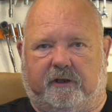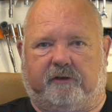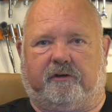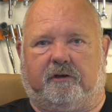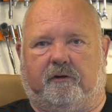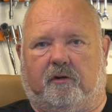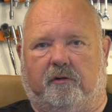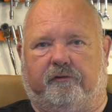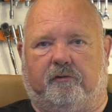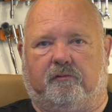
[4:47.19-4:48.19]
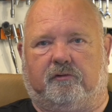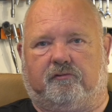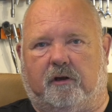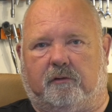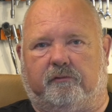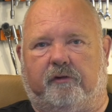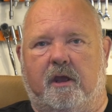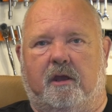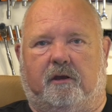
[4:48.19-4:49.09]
testing of the console controls,